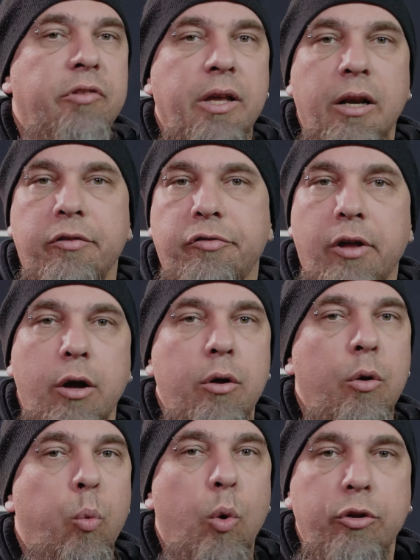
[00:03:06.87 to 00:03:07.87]
Let us
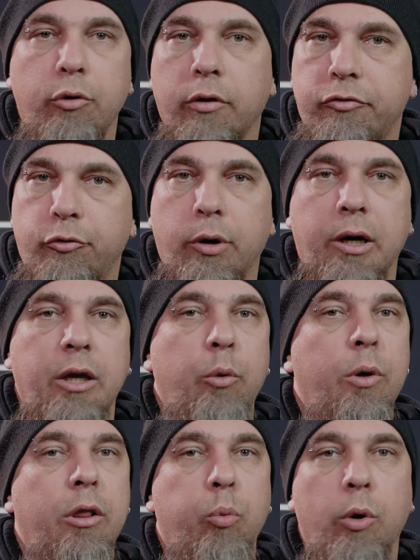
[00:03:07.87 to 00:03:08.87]
know what you are struggling
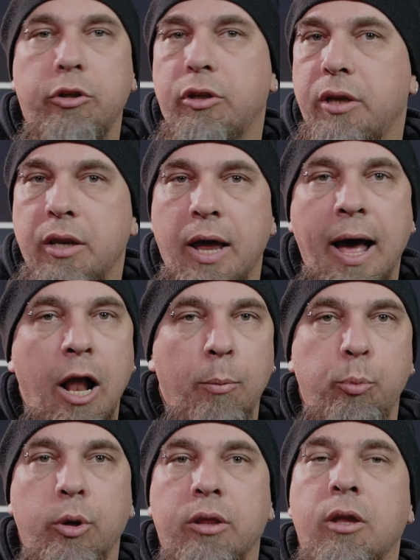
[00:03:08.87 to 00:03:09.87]
with, what you need
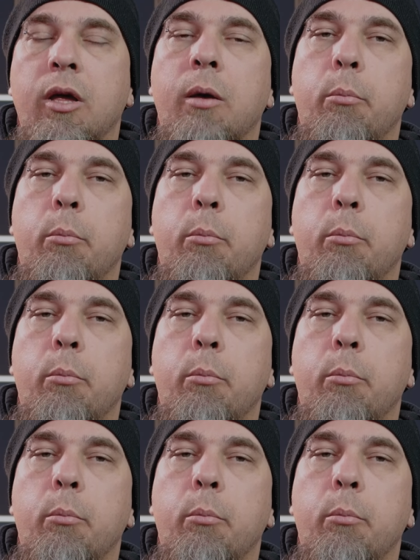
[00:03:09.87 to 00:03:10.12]
help with,